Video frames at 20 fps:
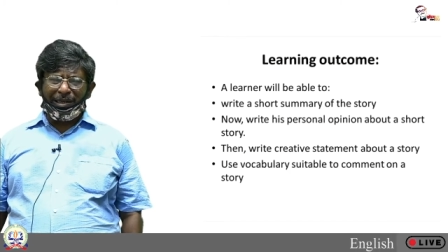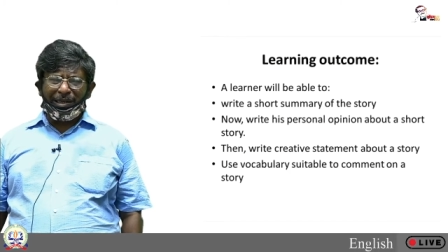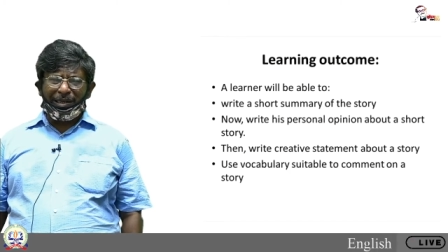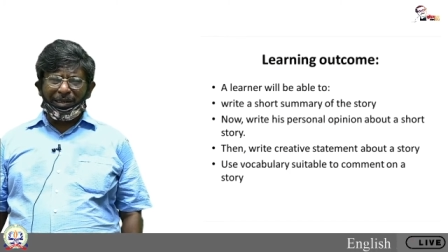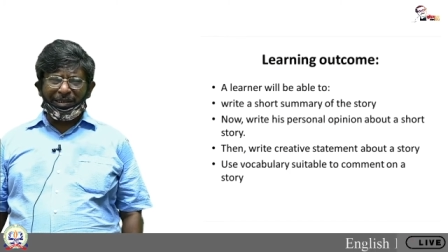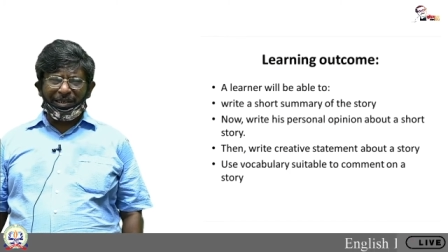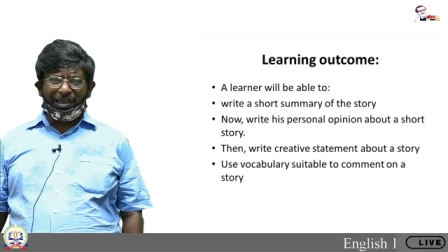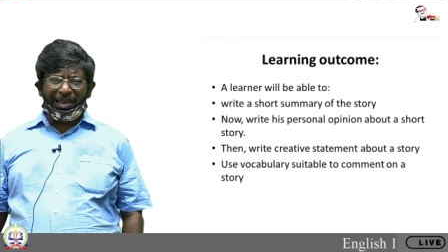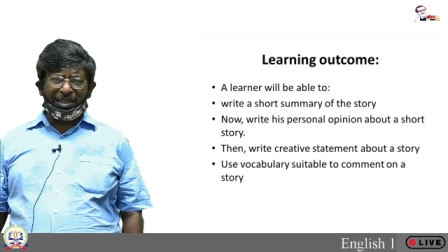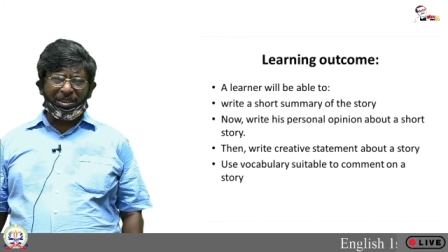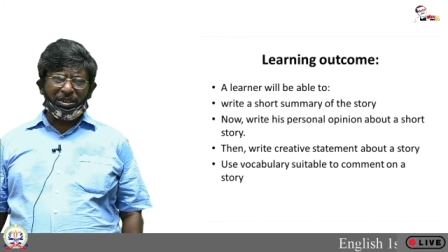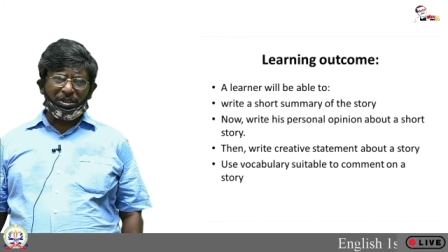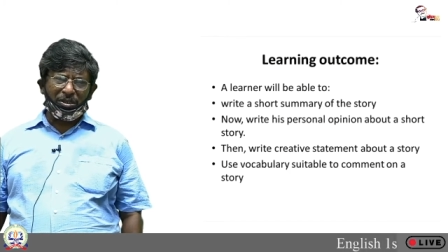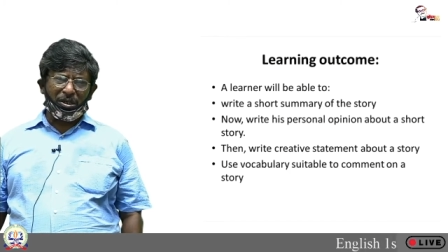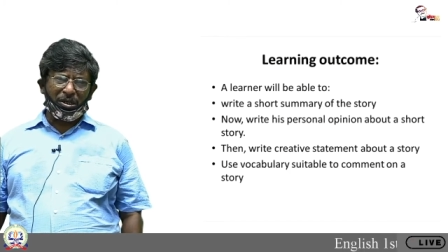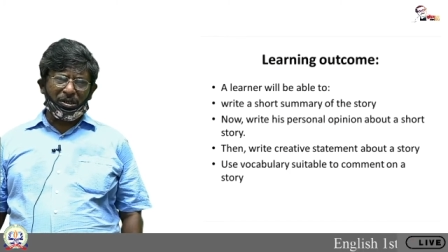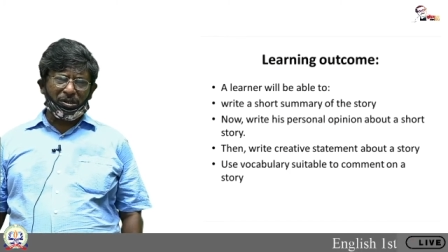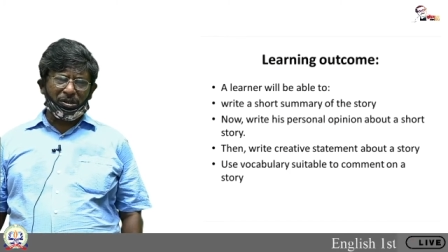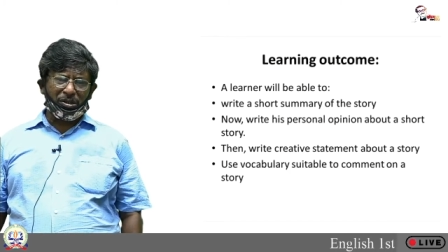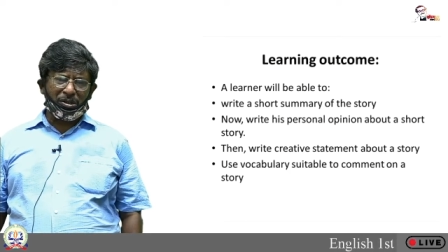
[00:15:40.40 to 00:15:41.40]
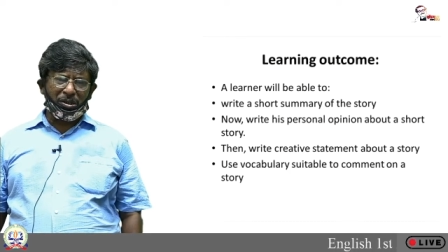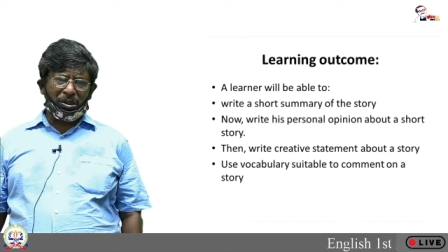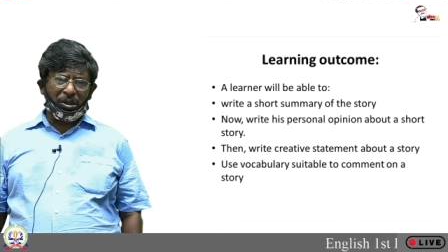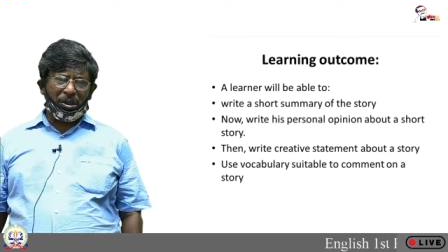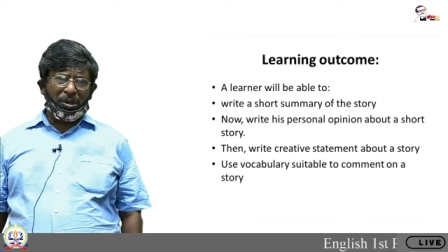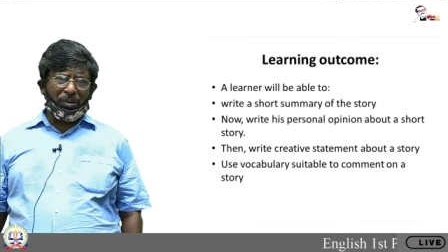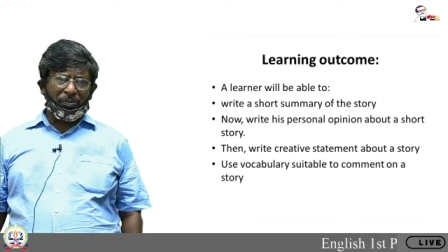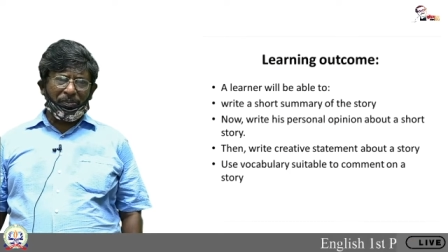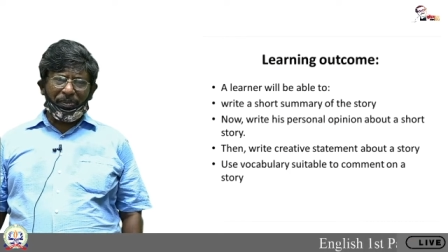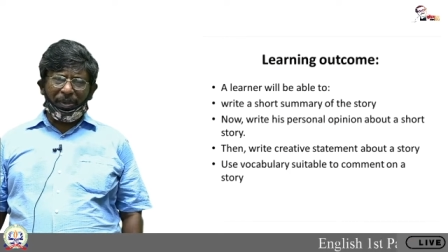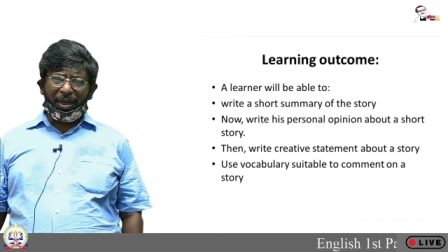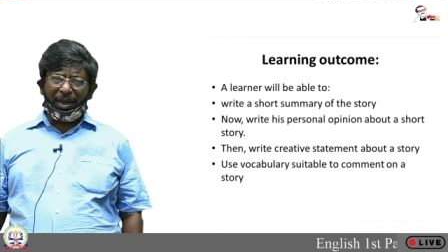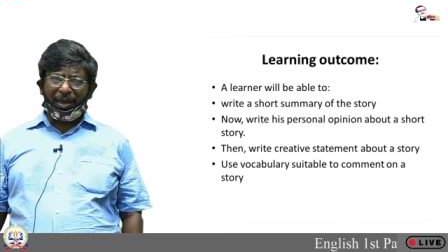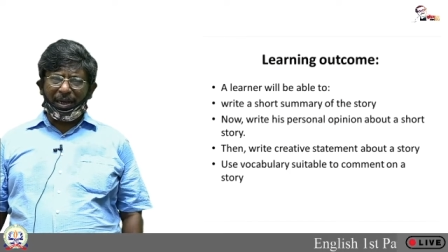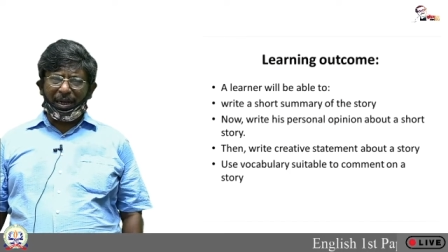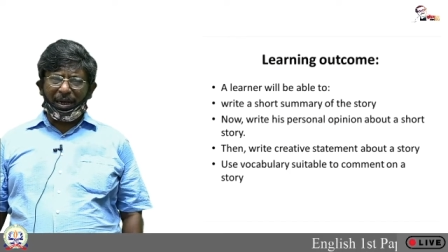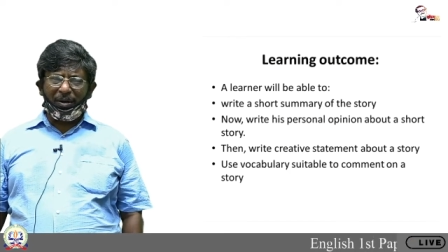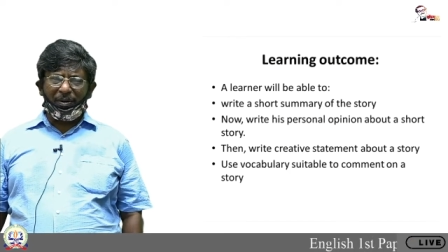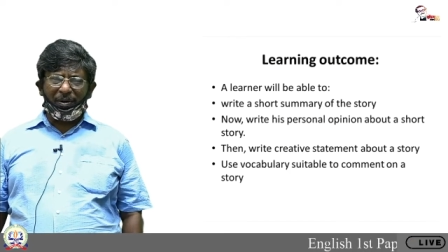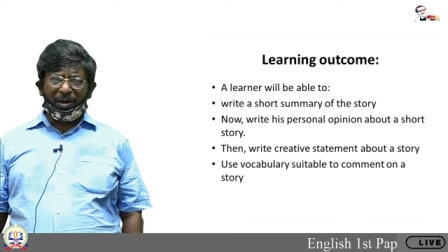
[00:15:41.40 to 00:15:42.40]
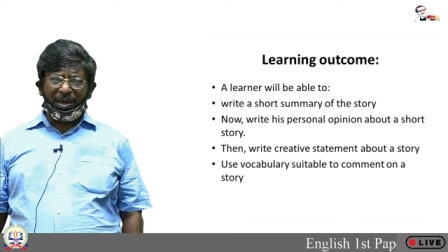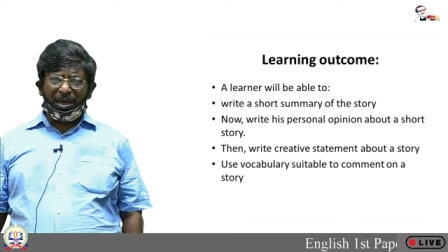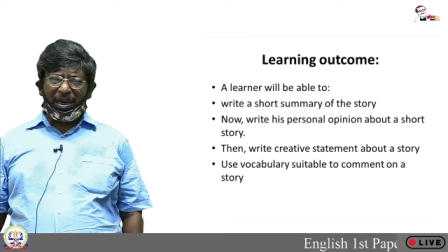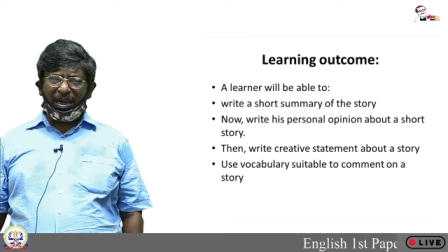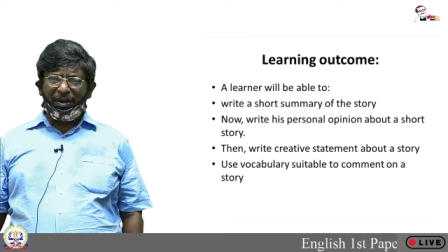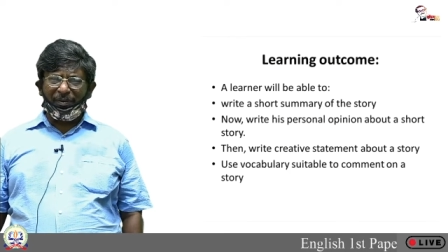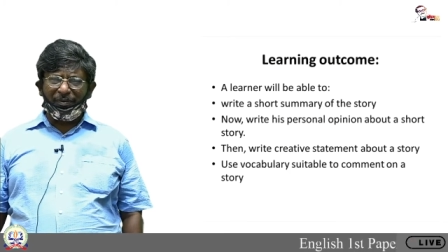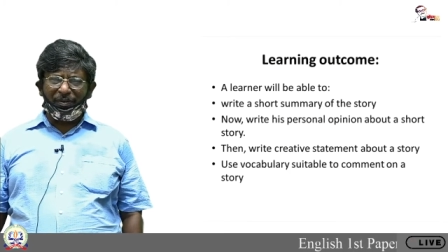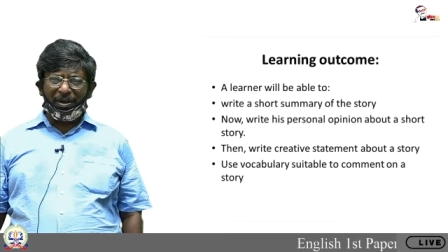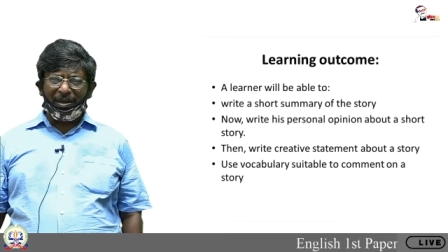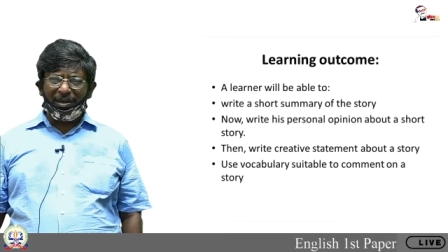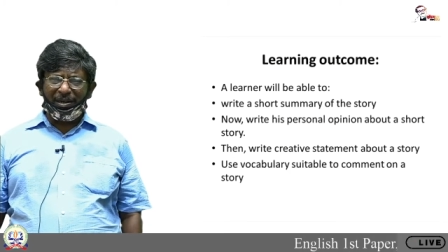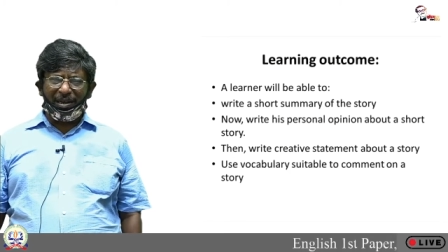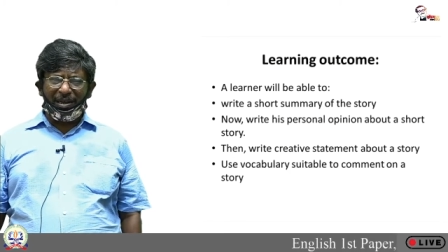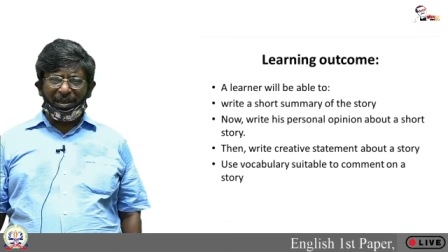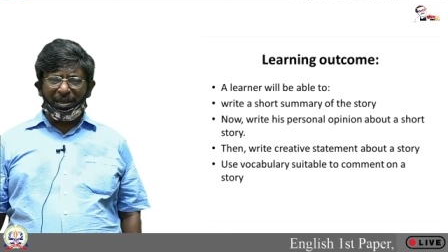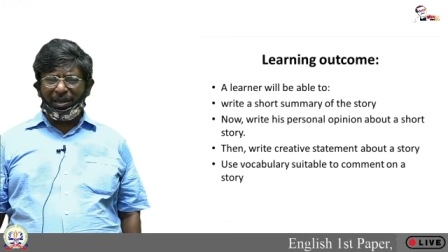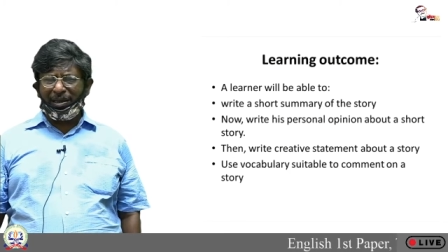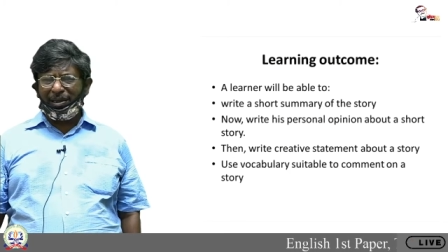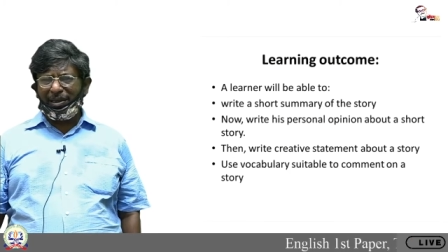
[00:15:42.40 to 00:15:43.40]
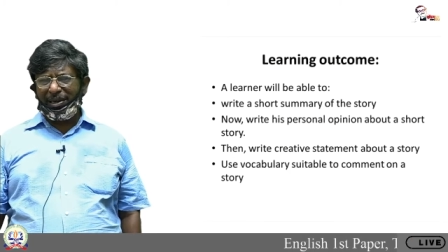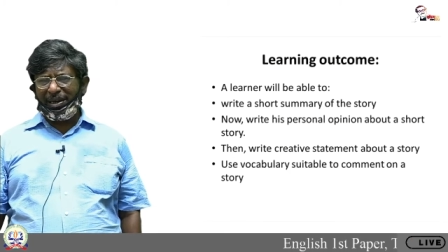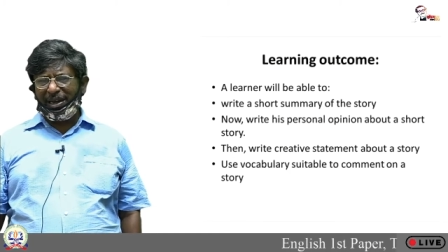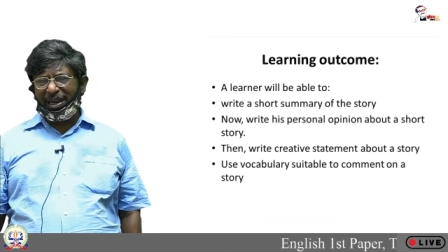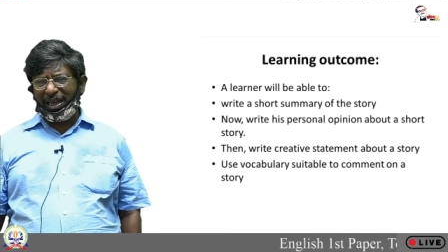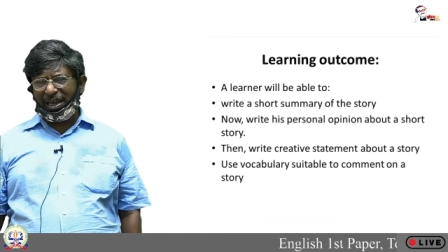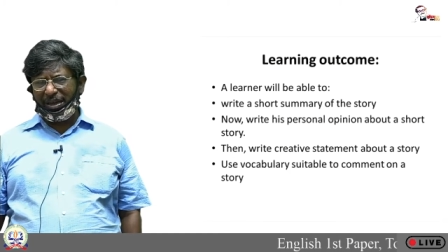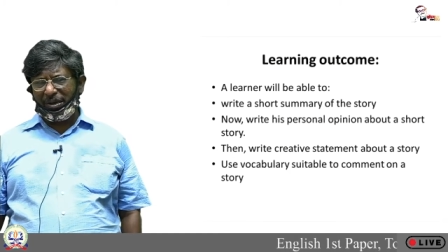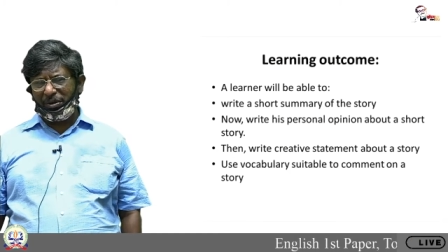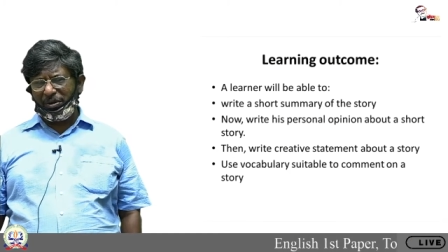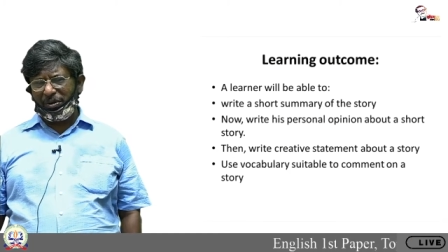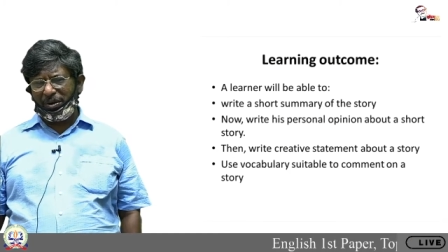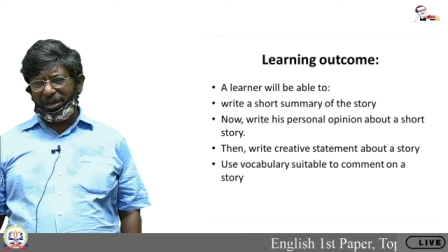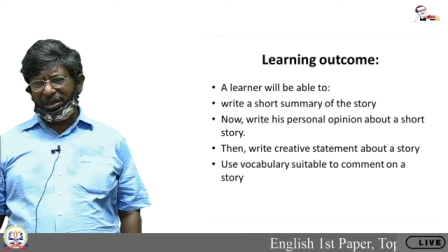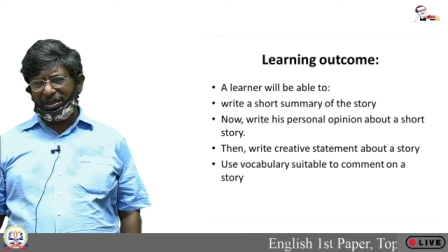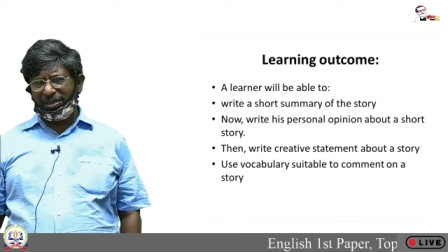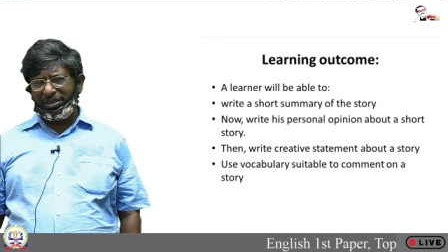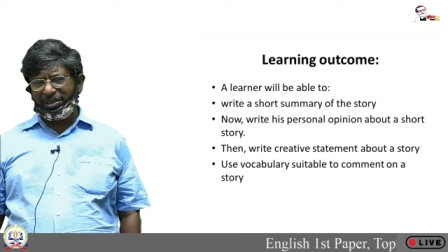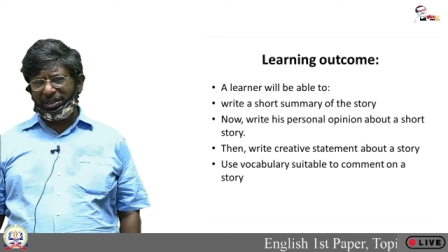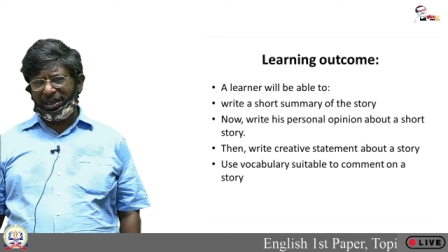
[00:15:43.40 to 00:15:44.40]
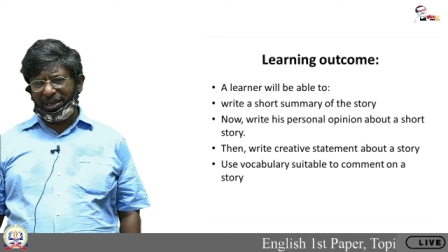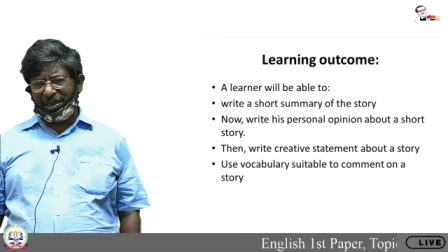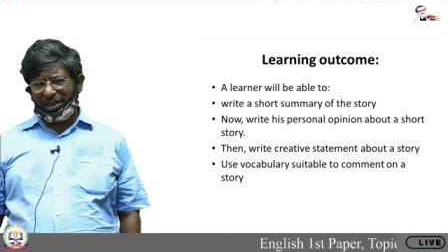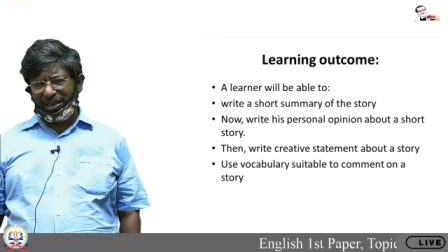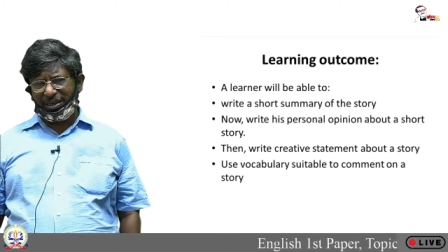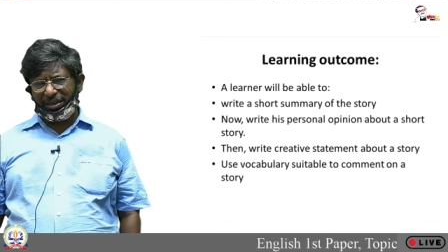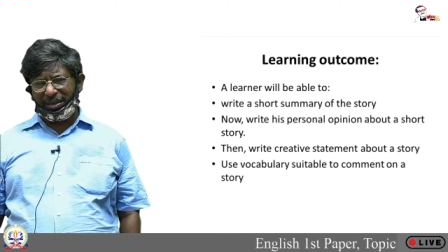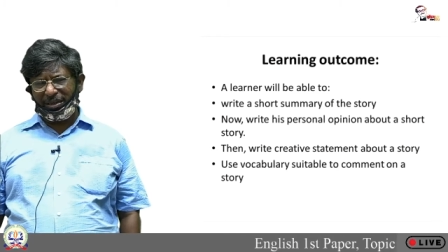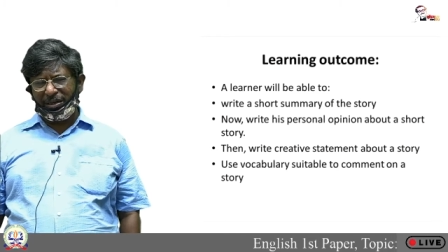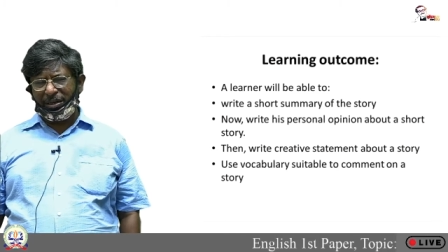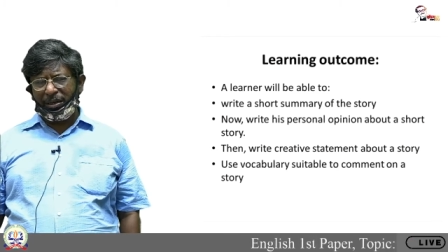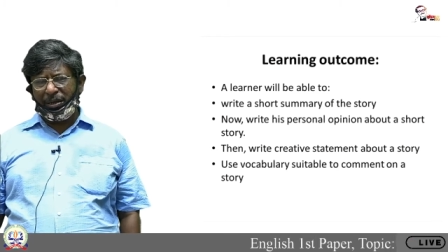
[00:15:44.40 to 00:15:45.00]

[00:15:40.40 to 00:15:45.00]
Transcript: does not make our everyday language and